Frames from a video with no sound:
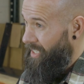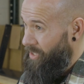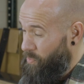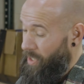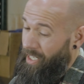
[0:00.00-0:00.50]

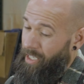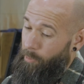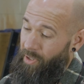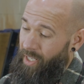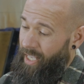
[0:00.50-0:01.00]
and rutted up
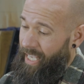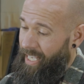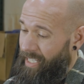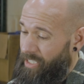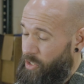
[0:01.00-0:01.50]

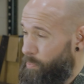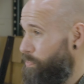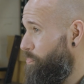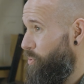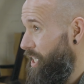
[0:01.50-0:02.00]
and just pretty